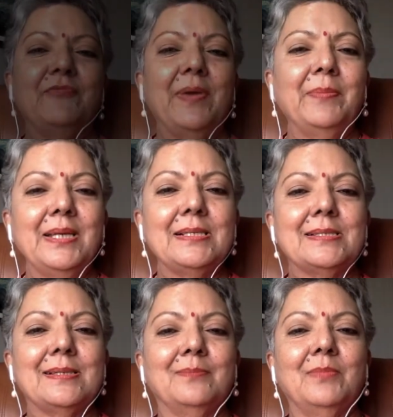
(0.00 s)

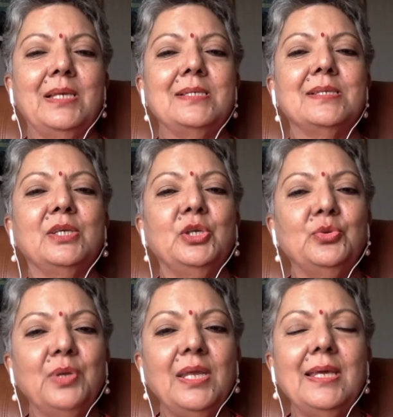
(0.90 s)
Feminism is a
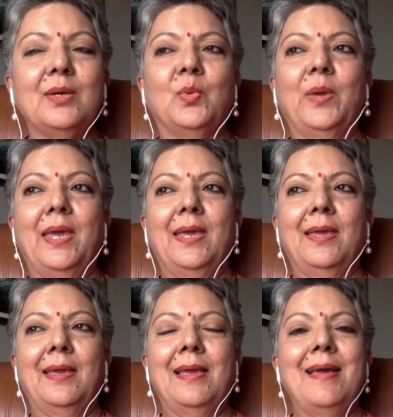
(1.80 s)
unique way
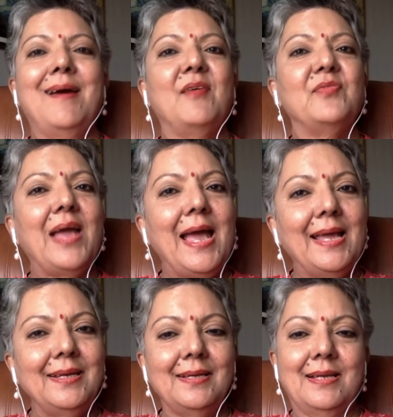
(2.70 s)
of
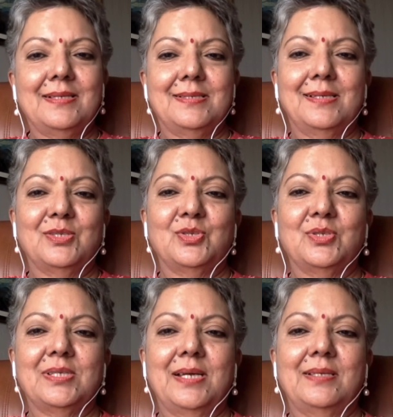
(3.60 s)
analyzing
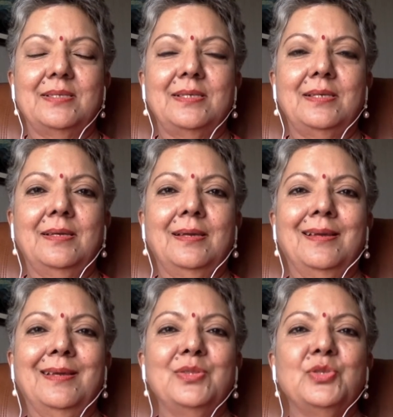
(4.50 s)
society
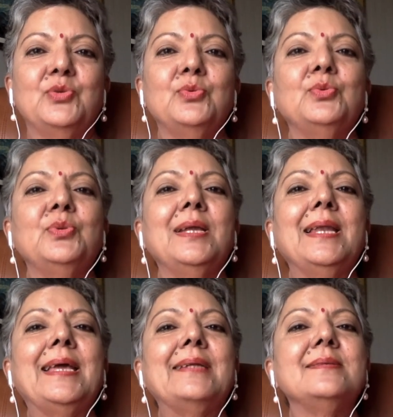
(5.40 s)
through the
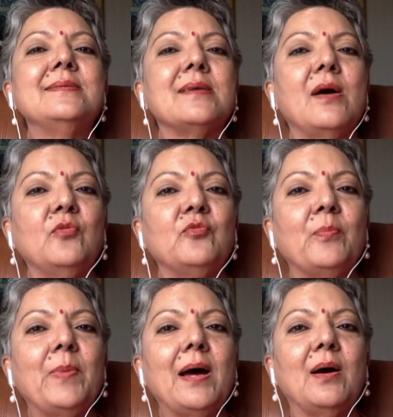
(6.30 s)
lens of
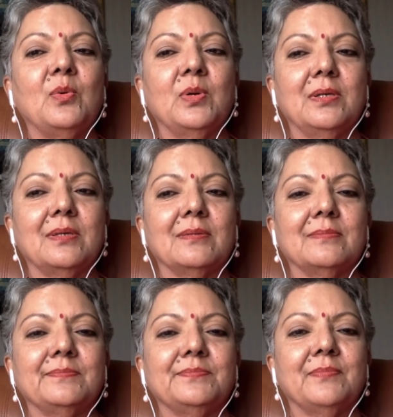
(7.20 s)
power.
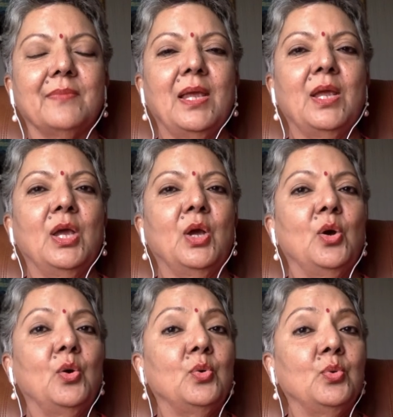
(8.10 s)

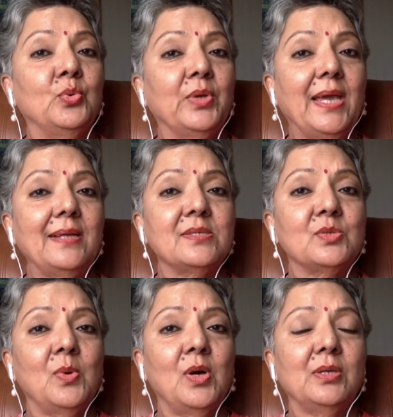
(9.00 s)
Who
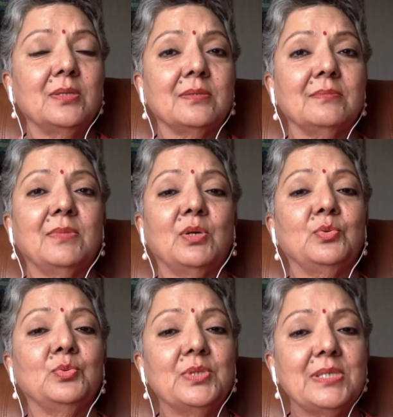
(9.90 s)
gets what,
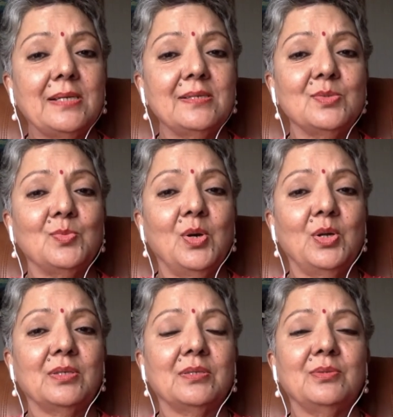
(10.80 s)
who does
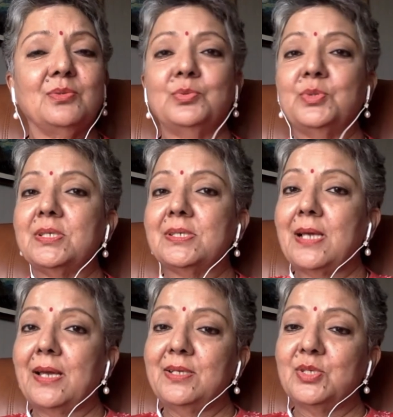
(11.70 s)
what, who
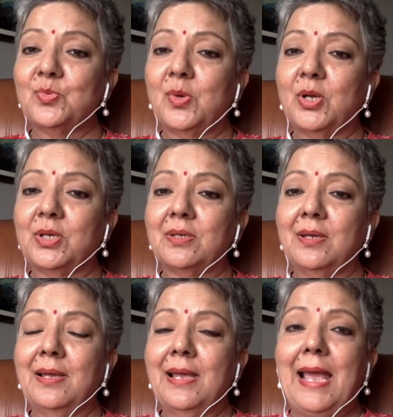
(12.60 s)
decides what,
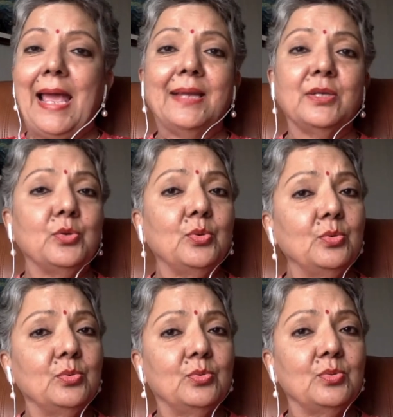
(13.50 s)
and
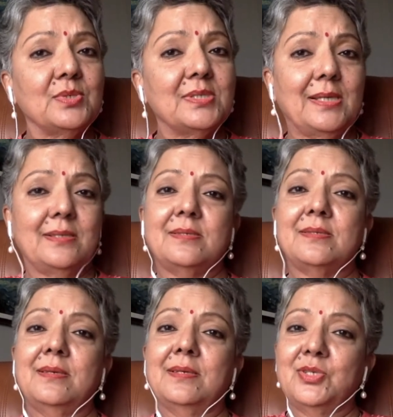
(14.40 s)
who sets
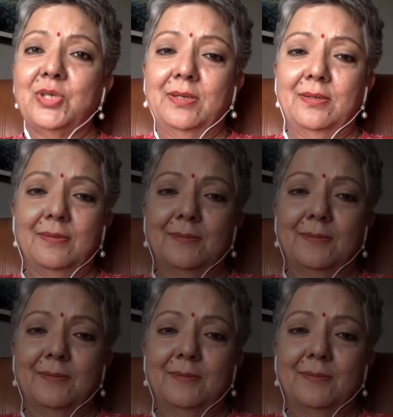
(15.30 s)
the agenda.